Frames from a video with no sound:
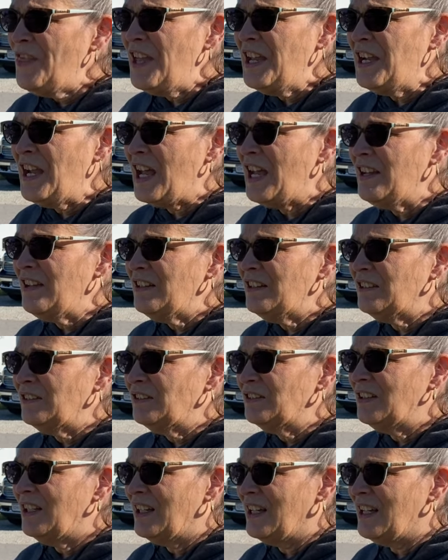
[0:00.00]
thing I
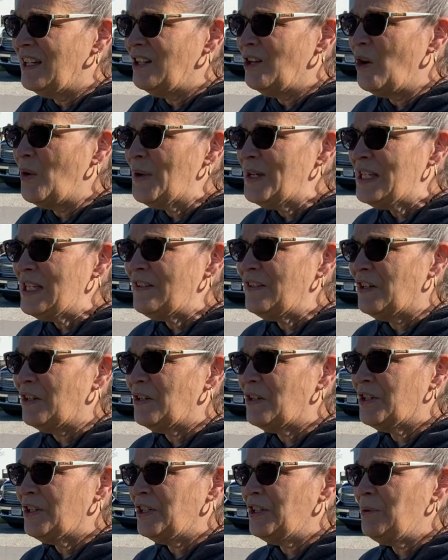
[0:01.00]
uh, always
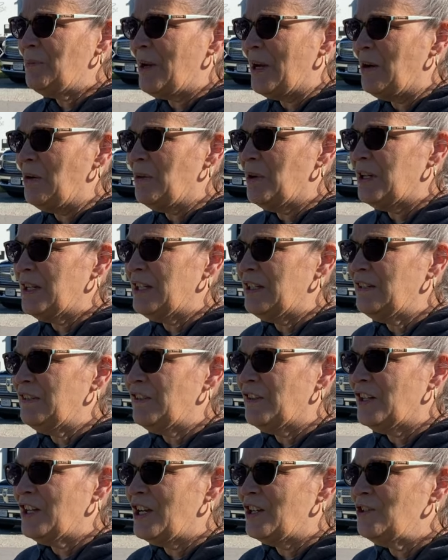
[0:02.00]
felt good about working
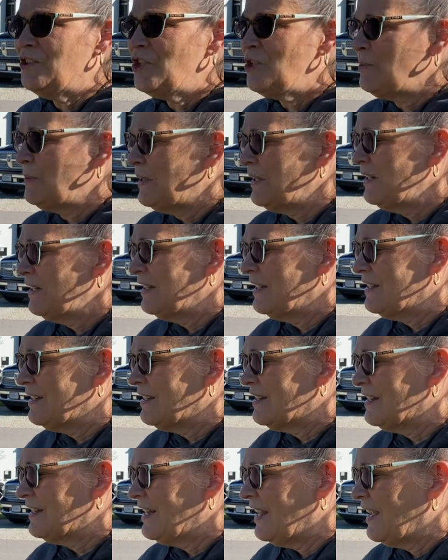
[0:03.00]
for Coachmen
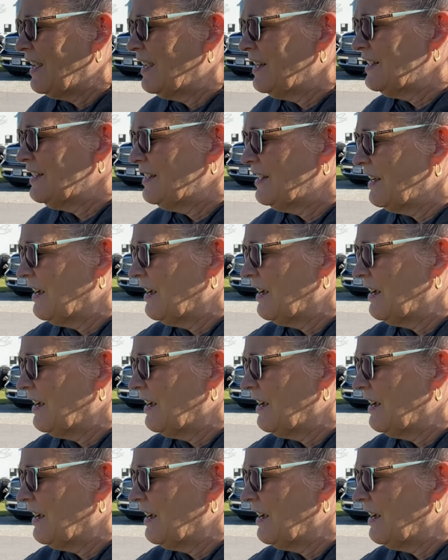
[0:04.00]
is that.